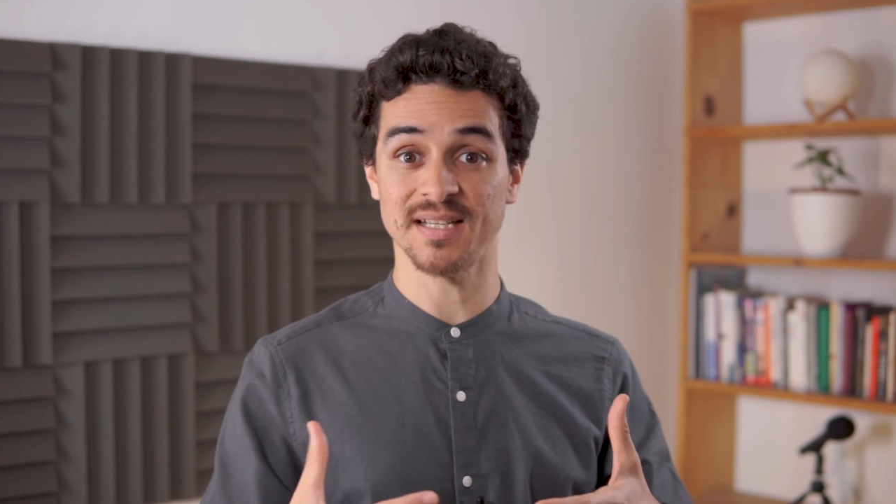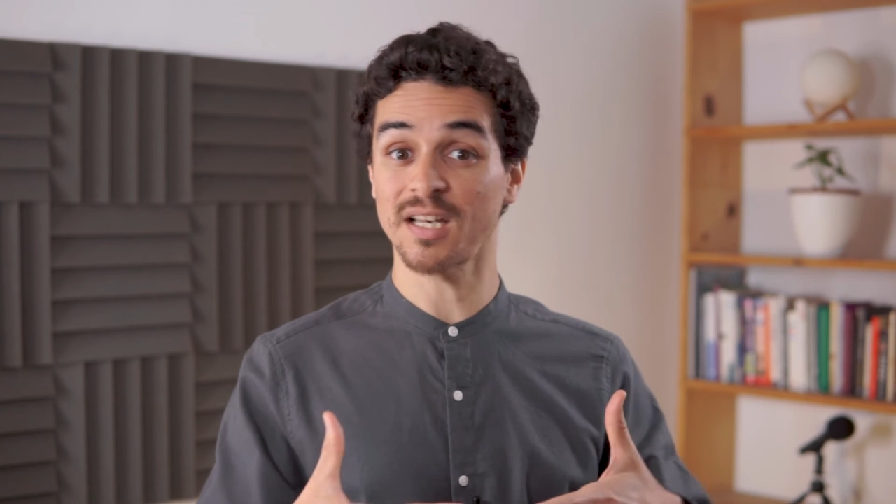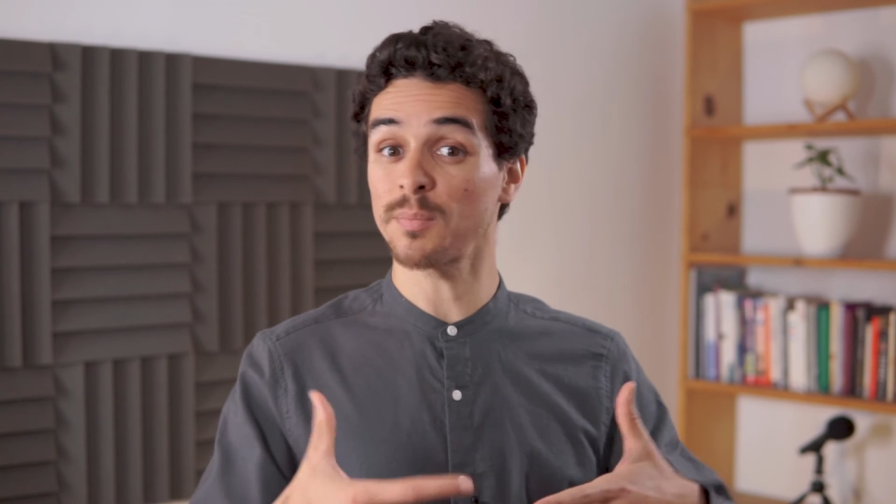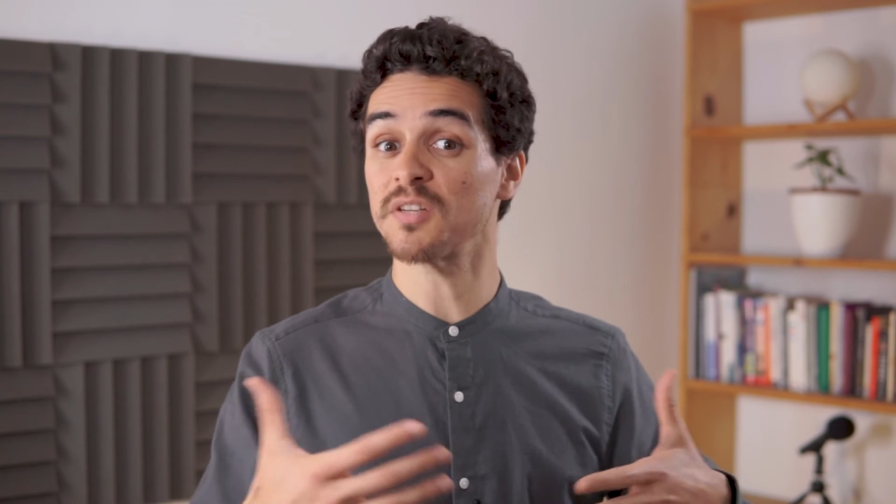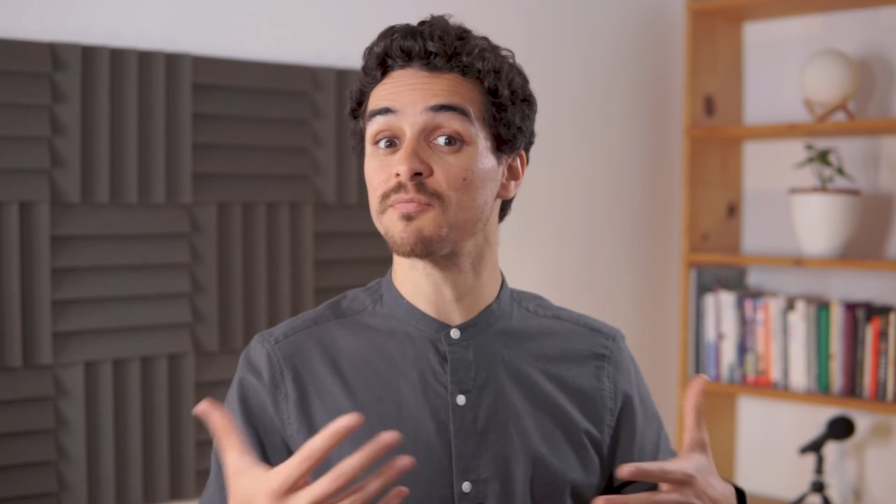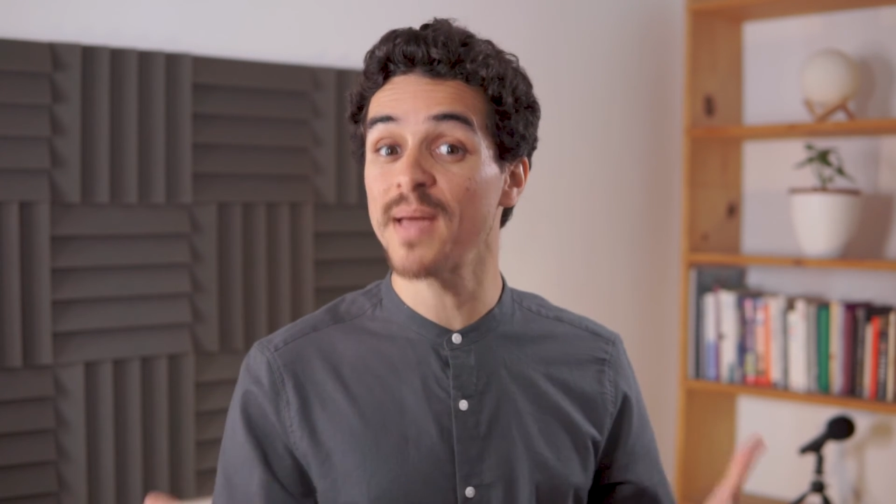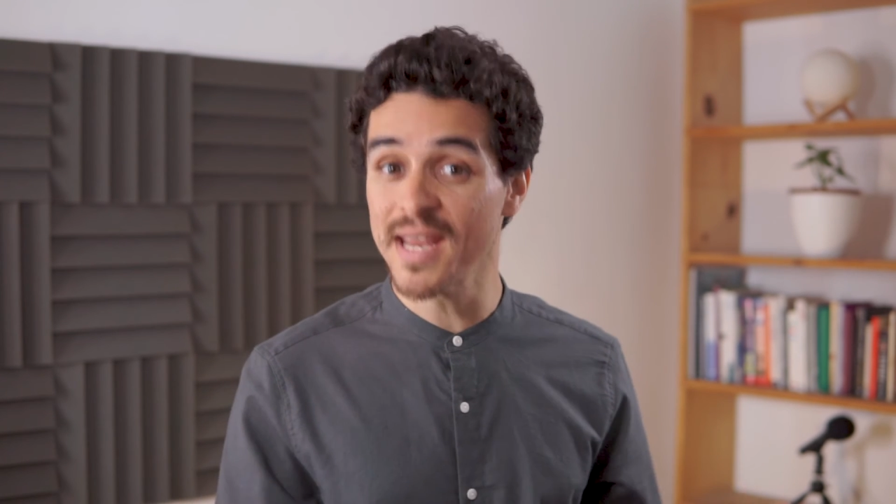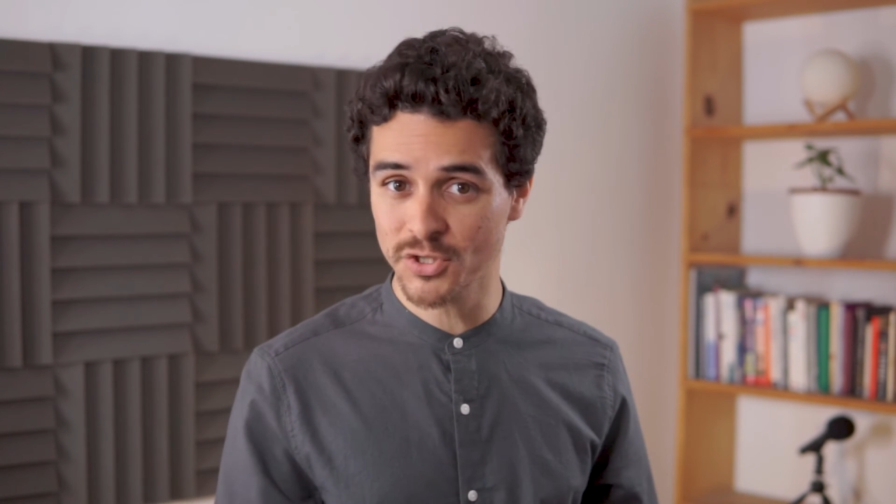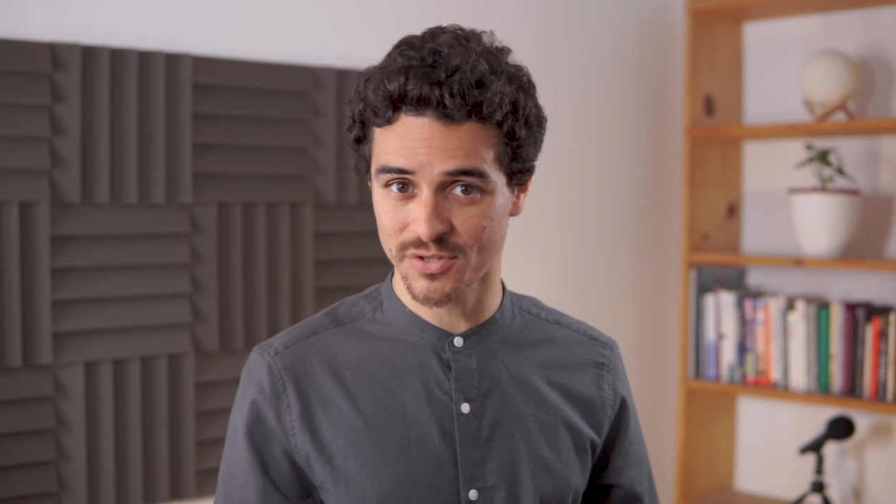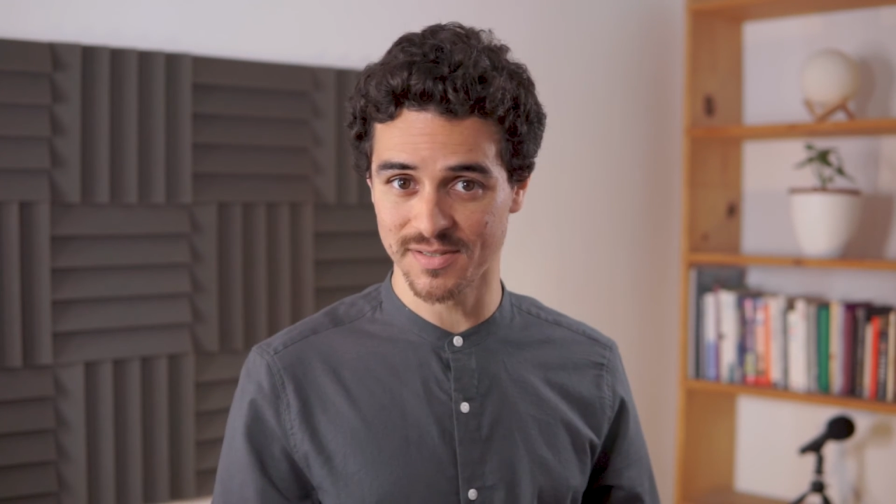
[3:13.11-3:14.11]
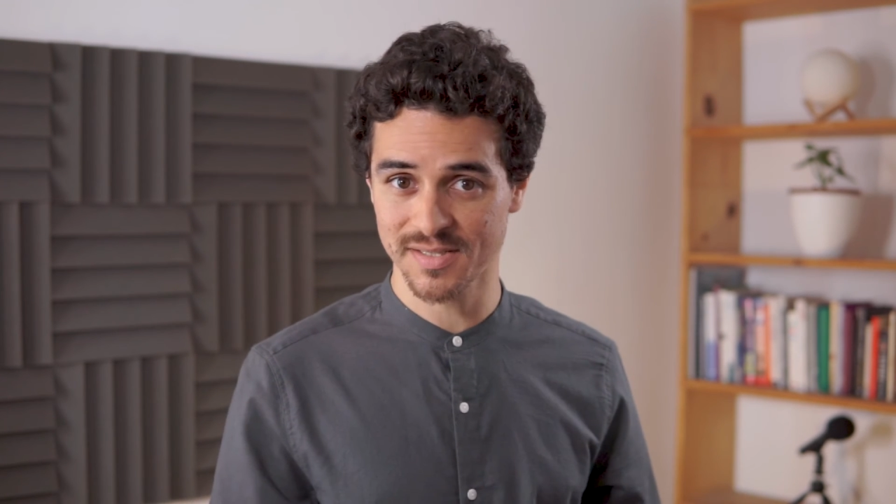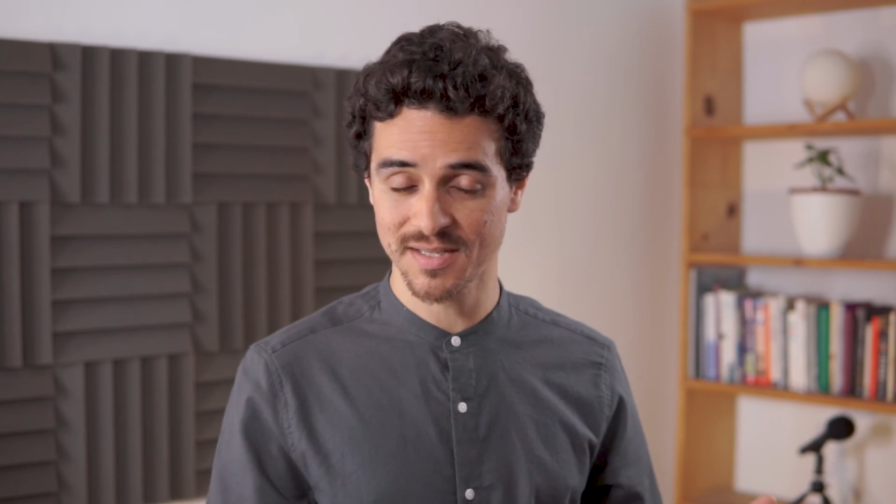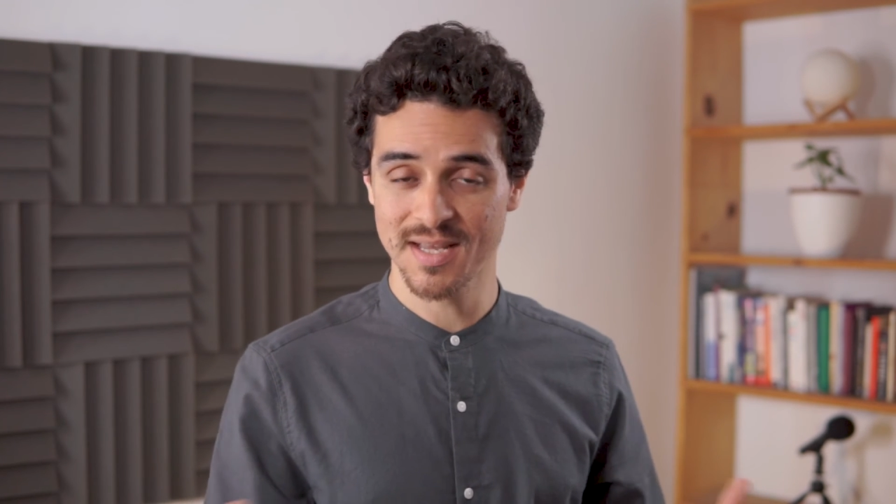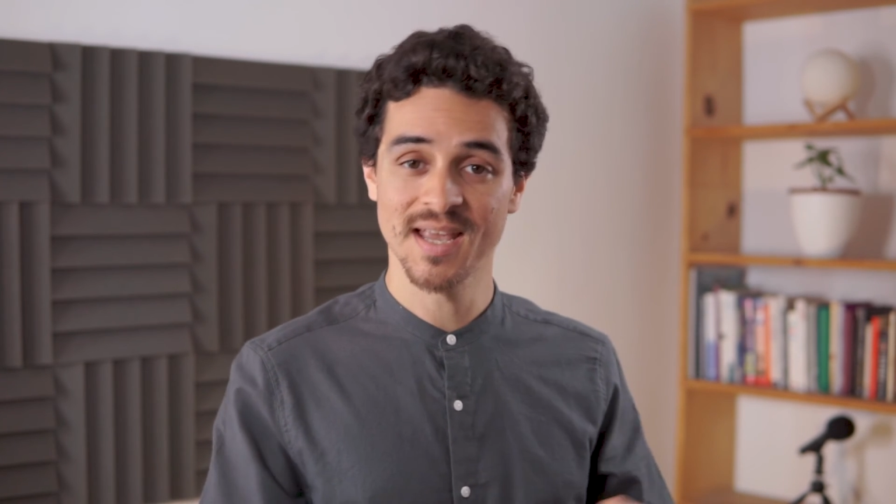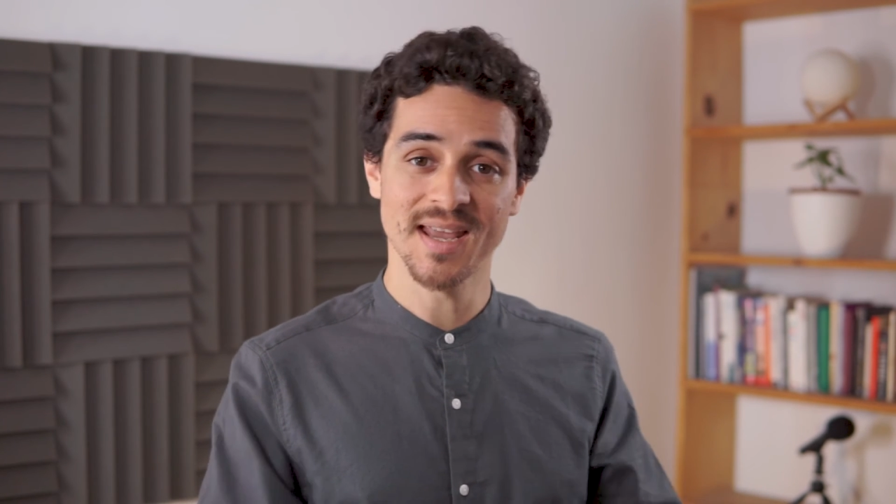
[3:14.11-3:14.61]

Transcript: a little bit of patience